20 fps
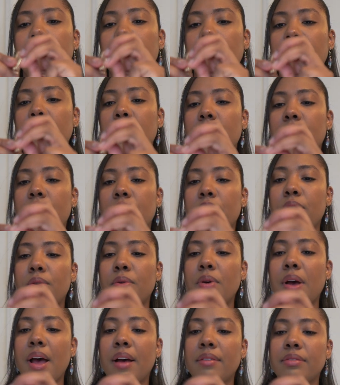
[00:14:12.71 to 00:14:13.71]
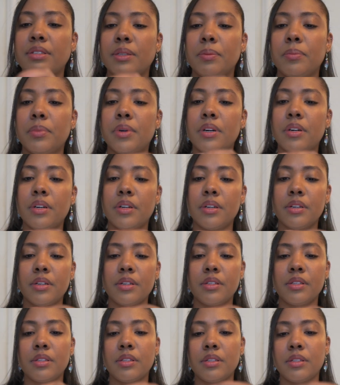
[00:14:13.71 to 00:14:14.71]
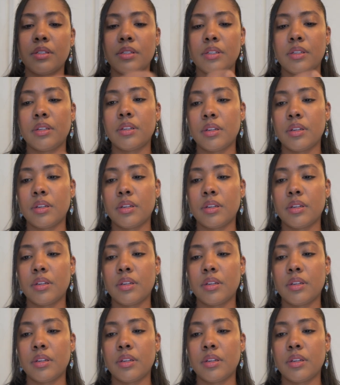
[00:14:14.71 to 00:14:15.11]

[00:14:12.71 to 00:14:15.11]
And then you have some hooks.